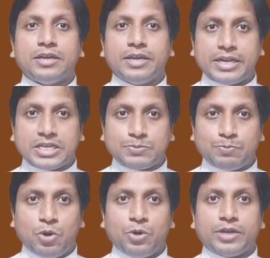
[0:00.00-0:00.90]
He
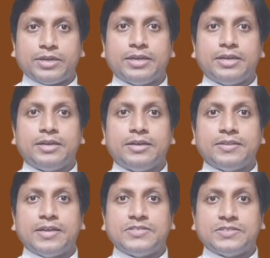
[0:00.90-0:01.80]
responded
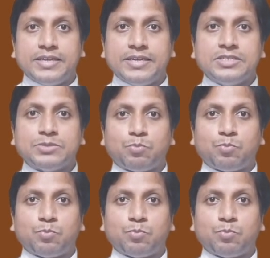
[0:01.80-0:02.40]
that since